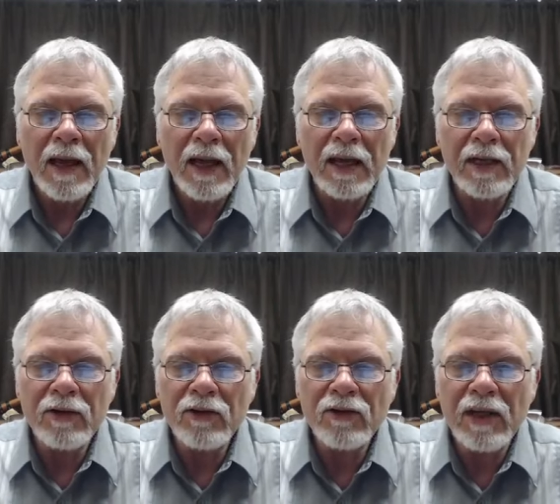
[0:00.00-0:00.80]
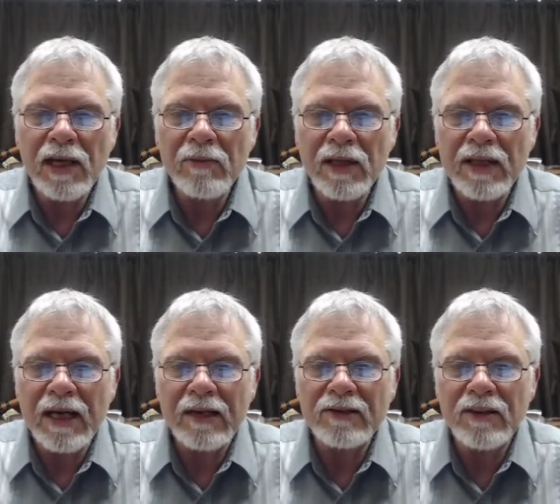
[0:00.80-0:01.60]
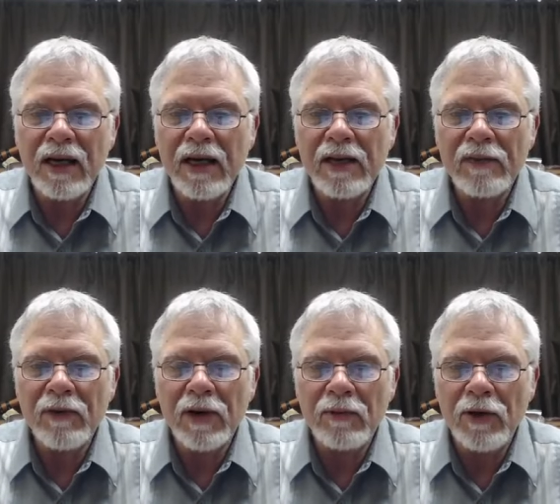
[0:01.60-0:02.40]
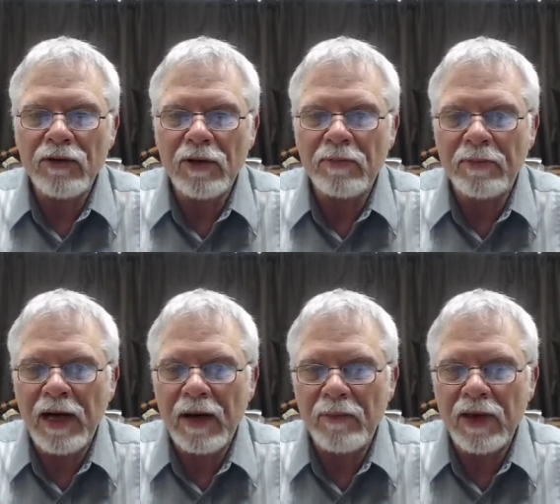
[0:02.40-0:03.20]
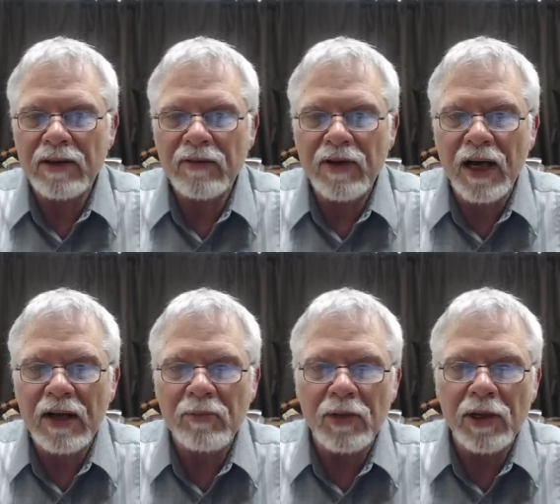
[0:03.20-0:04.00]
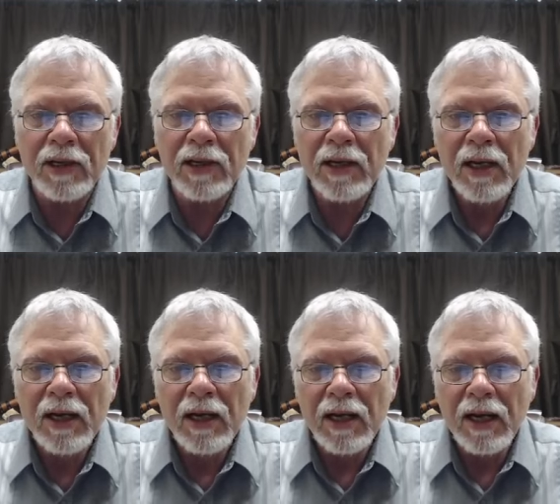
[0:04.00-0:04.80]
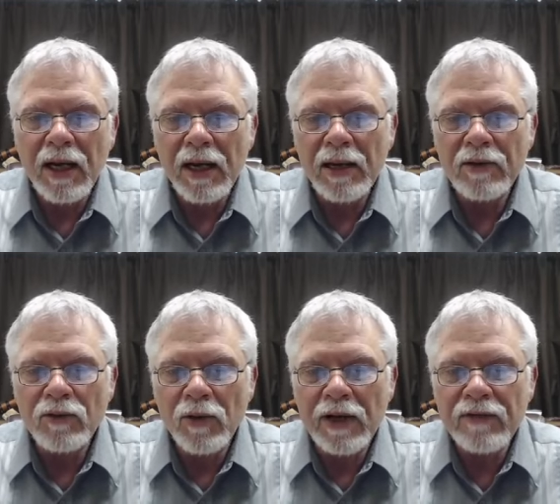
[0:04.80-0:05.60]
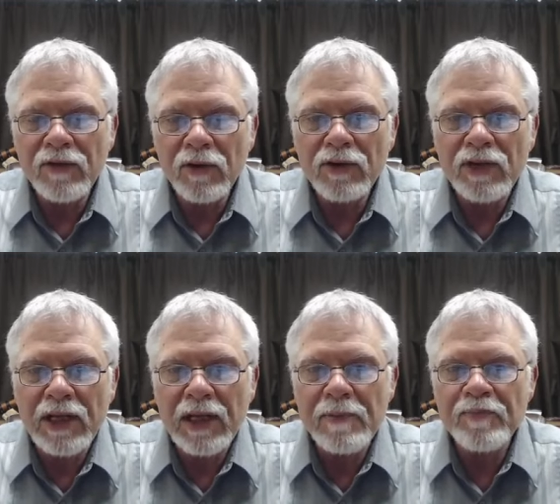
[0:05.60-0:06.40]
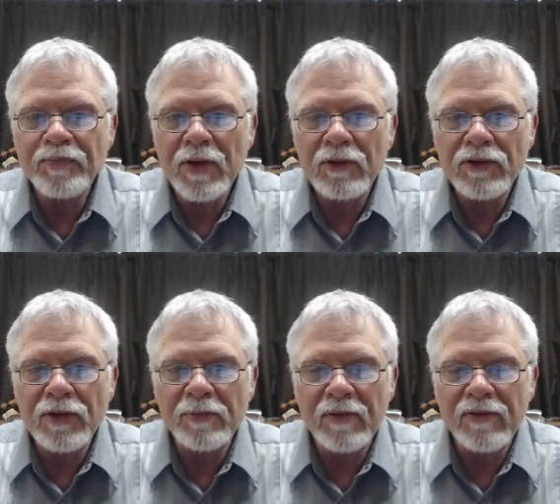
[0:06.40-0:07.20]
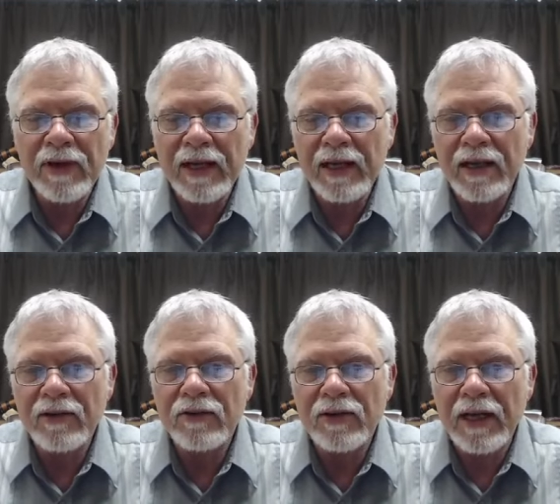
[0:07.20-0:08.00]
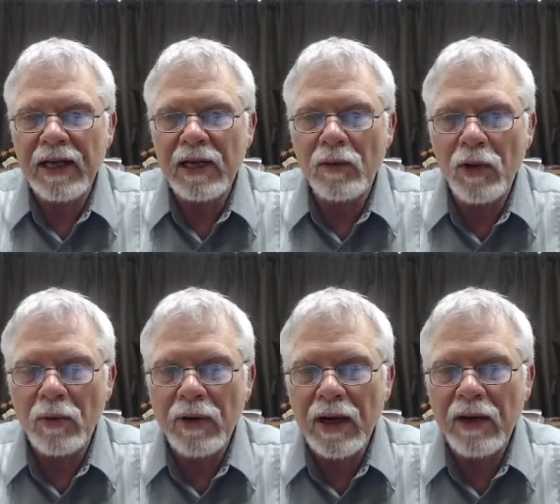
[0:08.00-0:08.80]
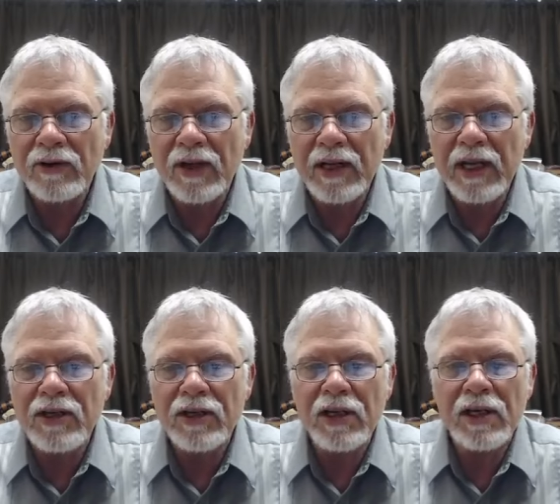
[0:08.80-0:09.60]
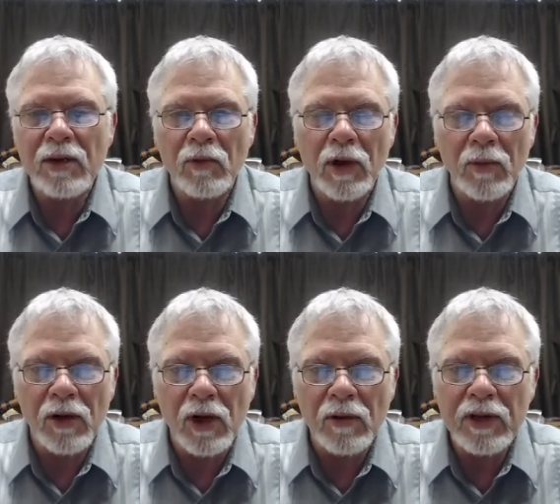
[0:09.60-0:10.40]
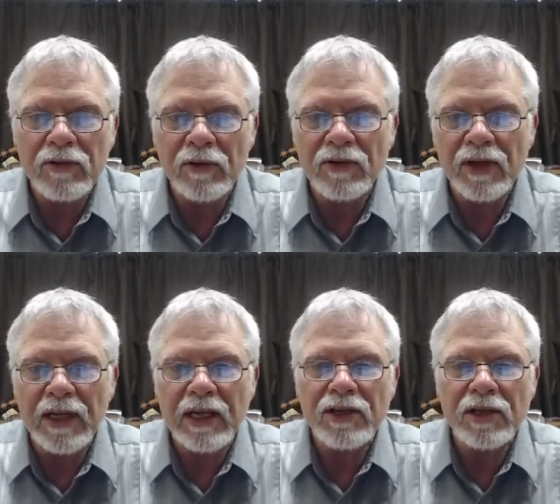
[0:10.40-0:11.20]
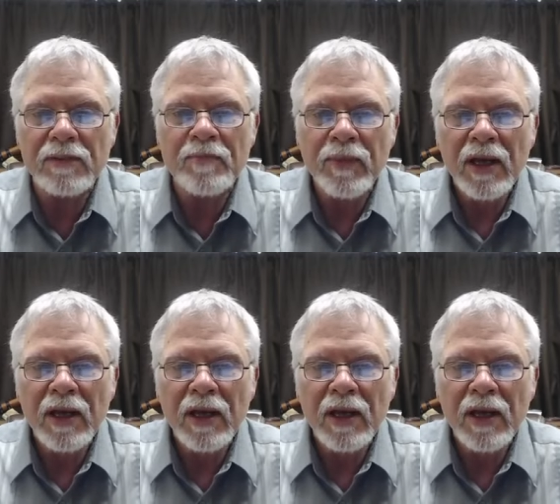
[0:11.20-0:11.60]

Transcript: And I understand what that is like when I wrote the uh, Breath of God book. Uh, in 2014, which is a prophetic understanding of where we are as a nation and what we're going through as a nation.